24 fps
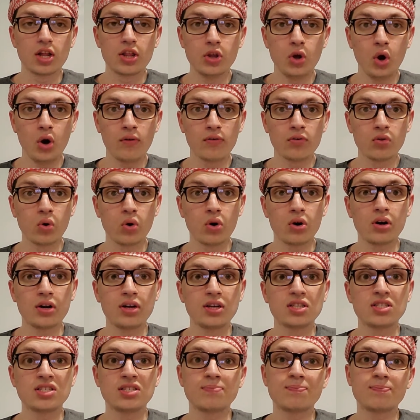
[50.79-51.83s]
The Overlord
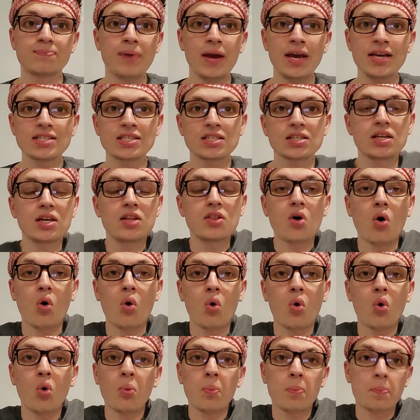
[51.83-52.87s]
is basically the
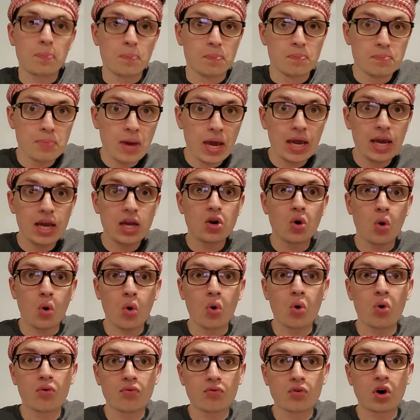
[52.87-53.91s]
whole main
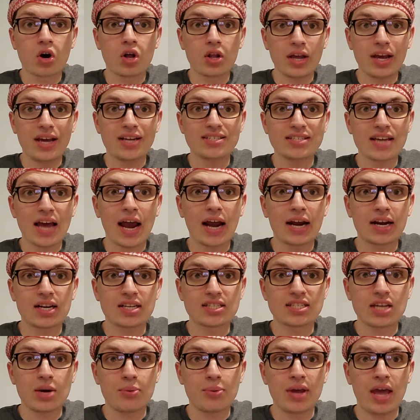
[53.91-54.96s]
overall
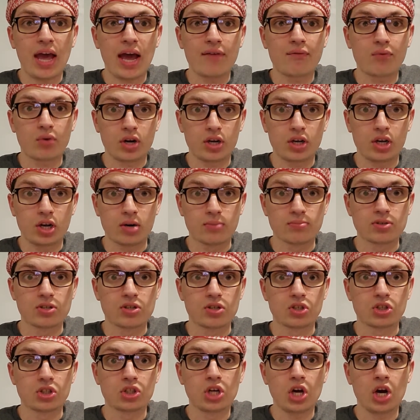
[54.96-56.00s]
antagonist that we have when it comes to
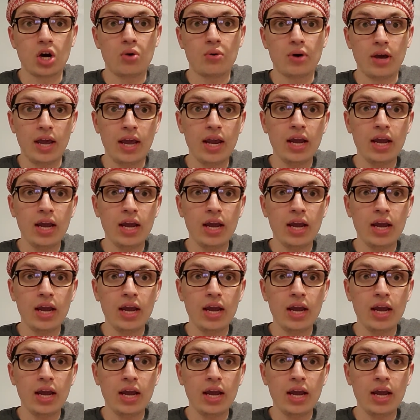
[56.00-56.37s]
the show,